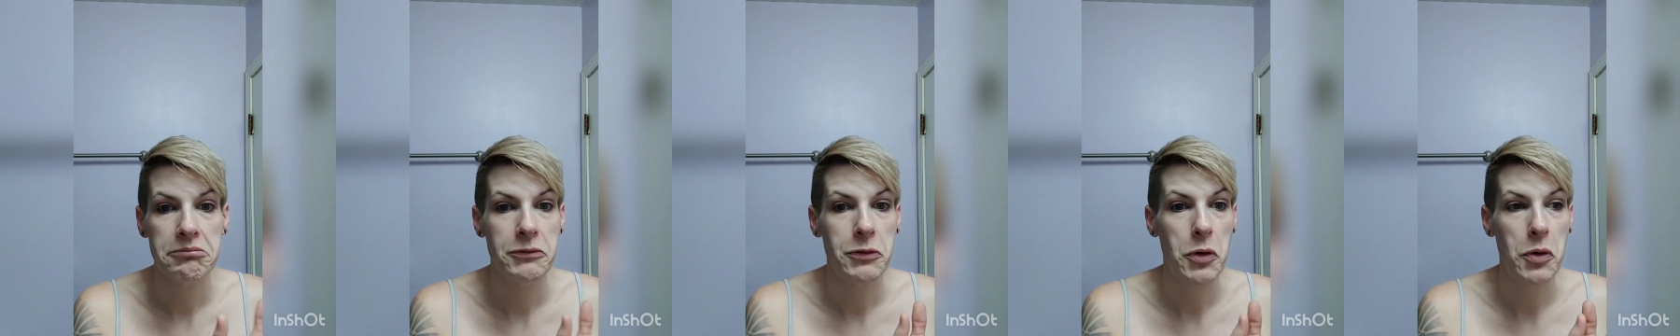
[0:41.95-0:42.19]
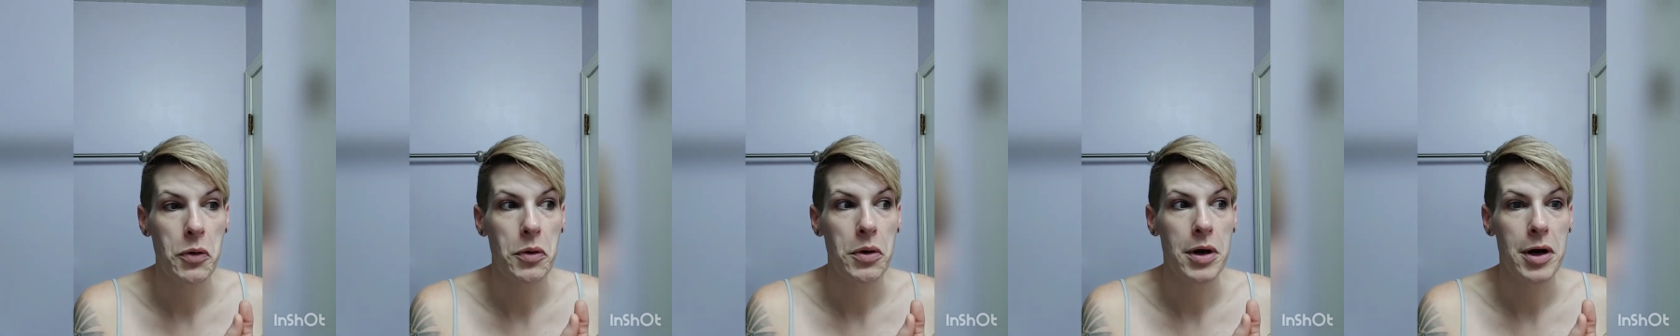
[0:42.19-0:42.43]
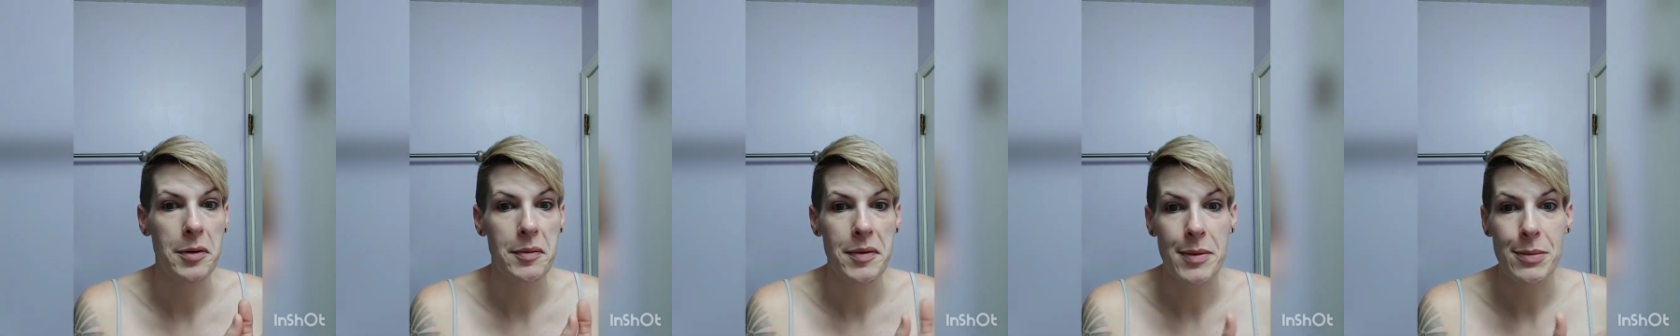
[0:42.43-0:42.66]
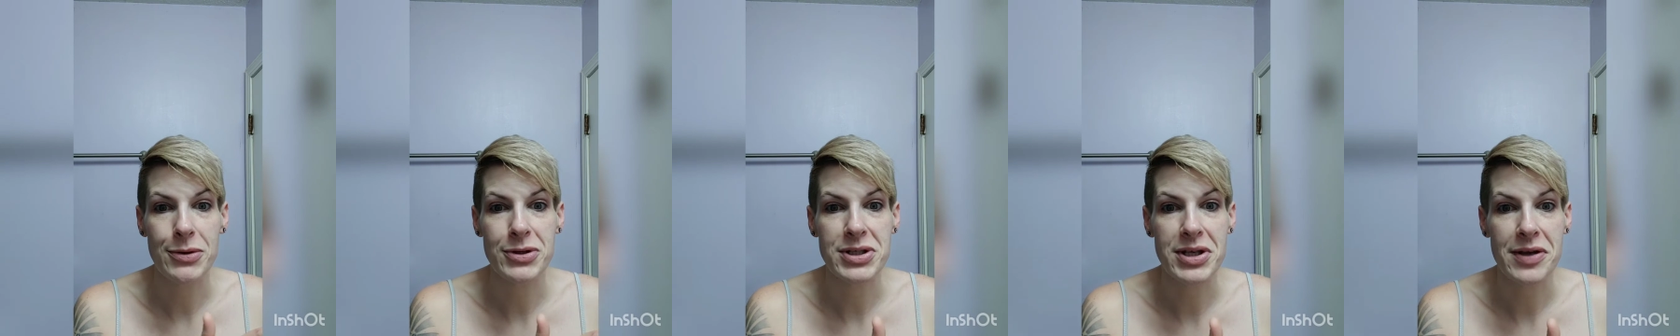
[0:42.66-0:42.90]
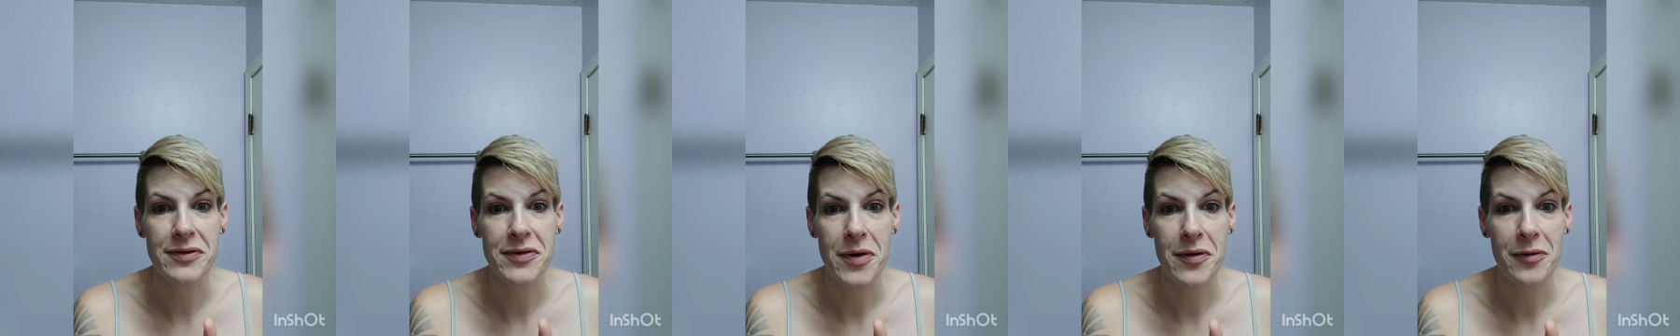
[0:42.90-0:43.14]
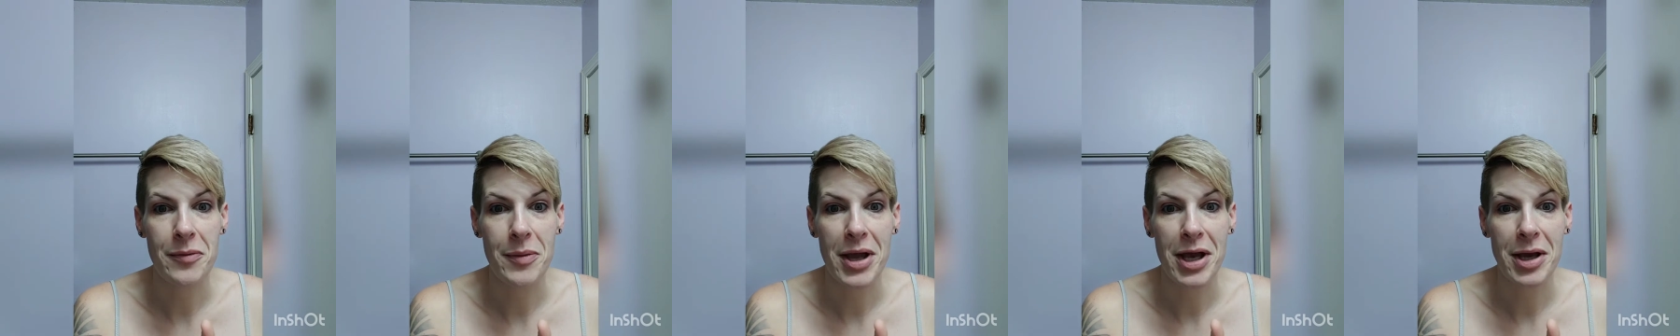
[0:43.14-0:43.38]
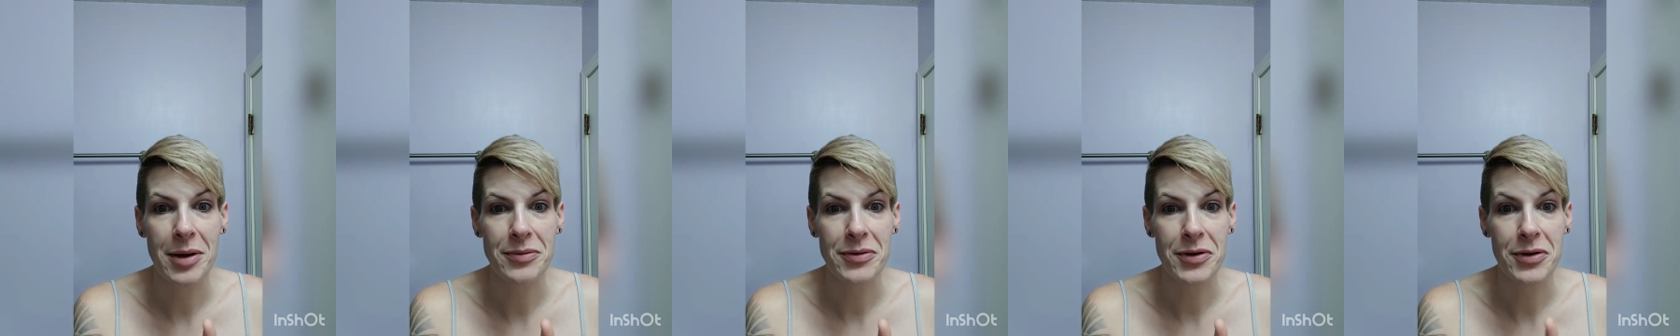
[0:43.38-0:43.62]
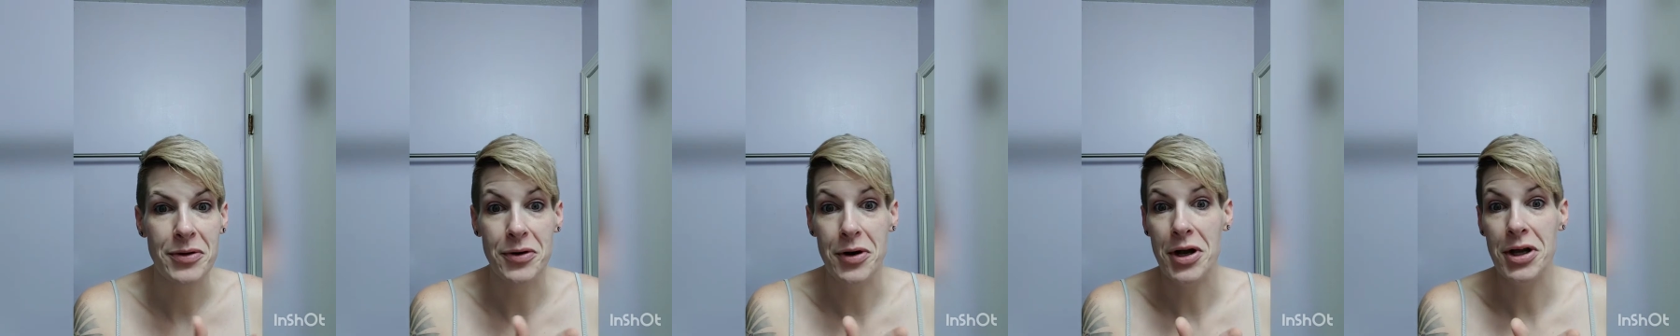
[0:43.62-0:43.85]
or people's leftover makeup
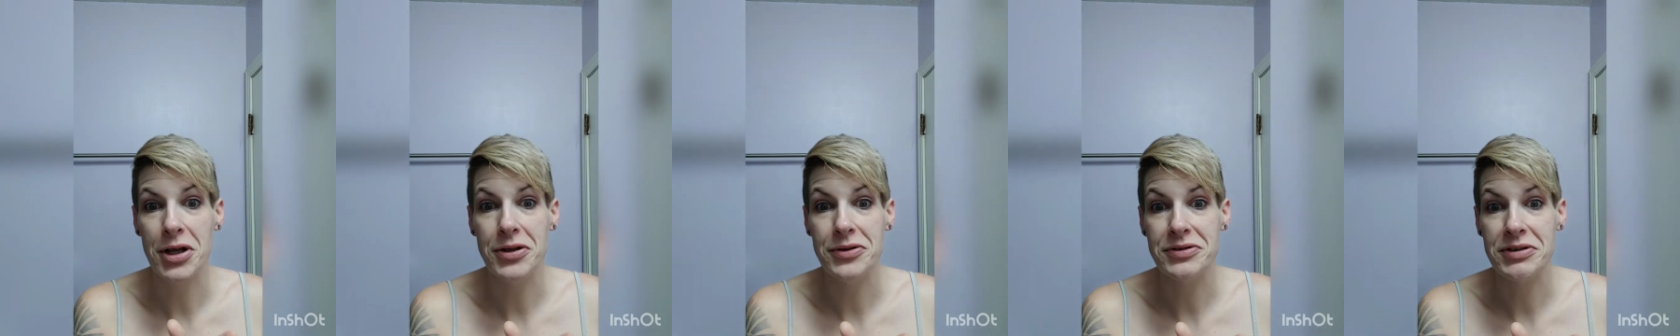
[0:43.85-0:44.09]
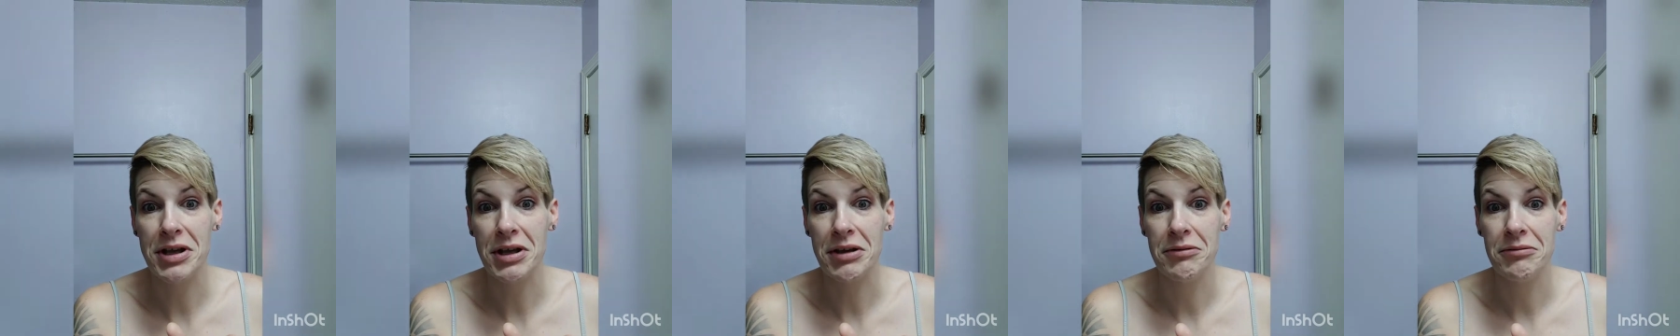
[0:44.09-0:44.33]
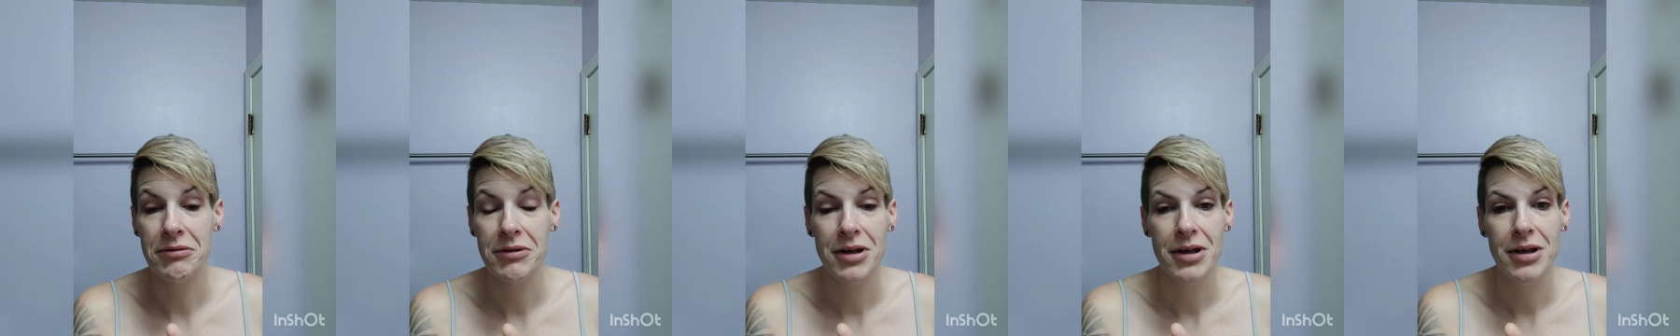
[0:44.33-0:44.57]
that they're not using.